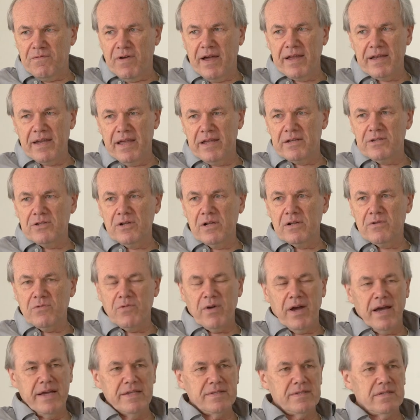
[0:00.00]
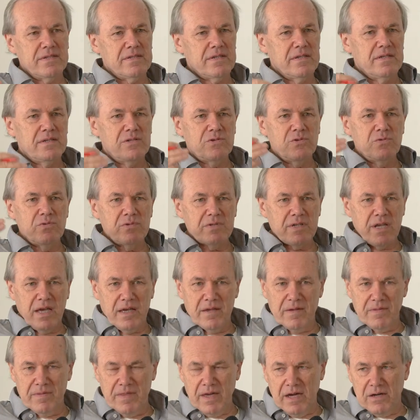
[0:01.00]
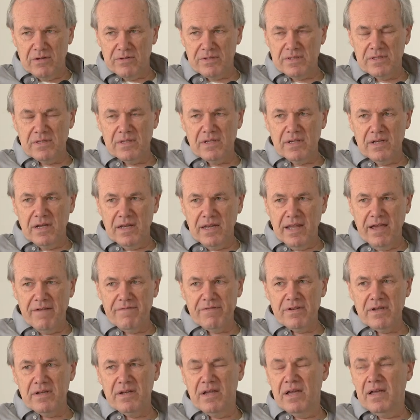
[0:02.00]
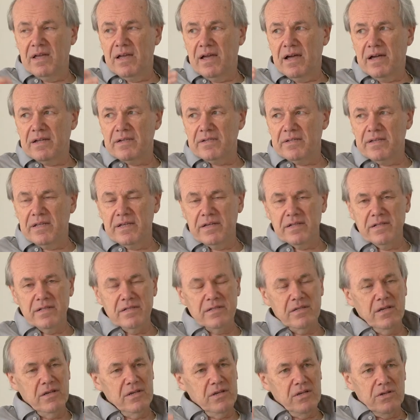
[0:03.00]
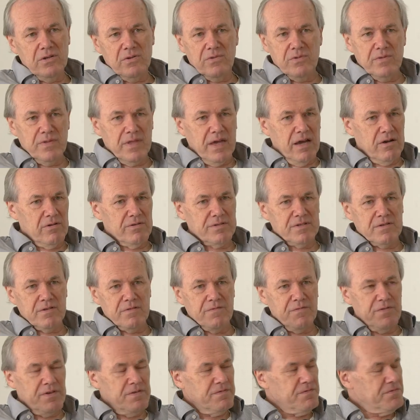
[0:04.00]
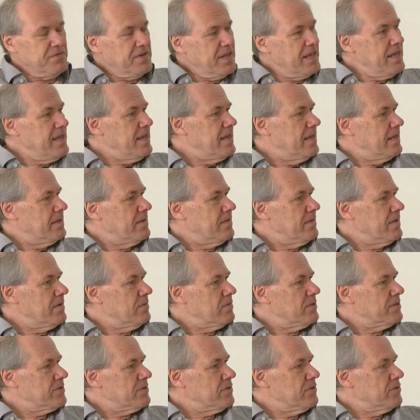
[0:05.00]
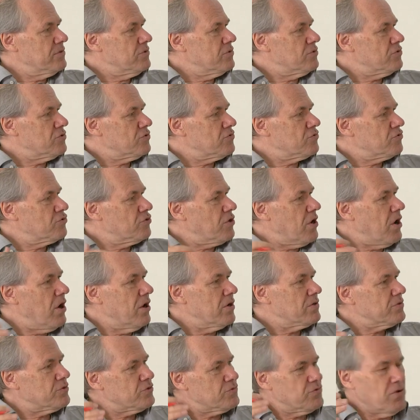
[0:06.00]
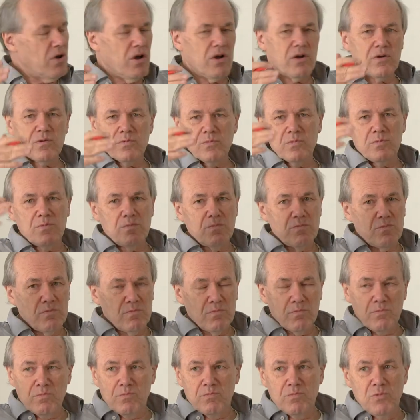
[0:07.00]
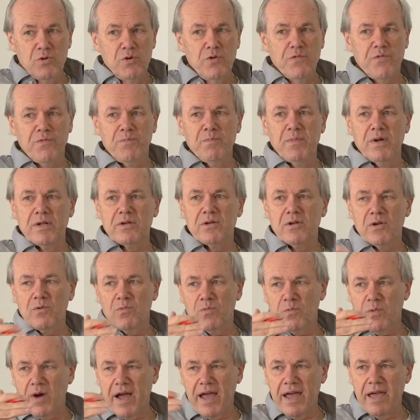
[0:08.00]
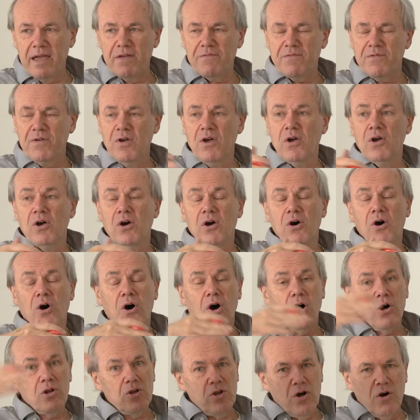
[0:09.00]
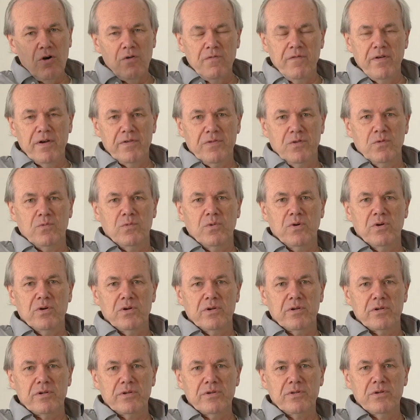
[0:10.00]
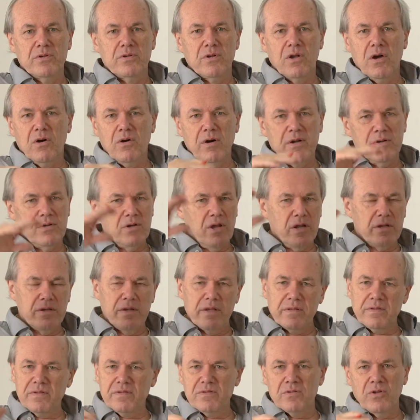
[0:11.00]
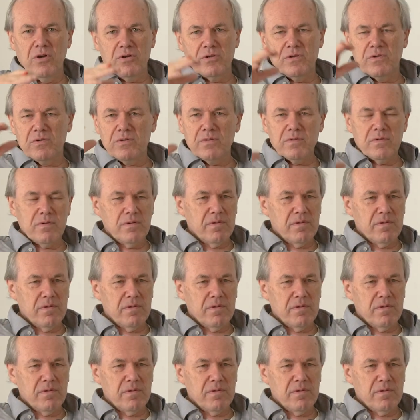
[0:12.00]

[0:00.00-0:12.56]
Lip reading: financial crisis in 2011 until 2015. There was a strong, strong movement, a wave all over the world. You know, it's not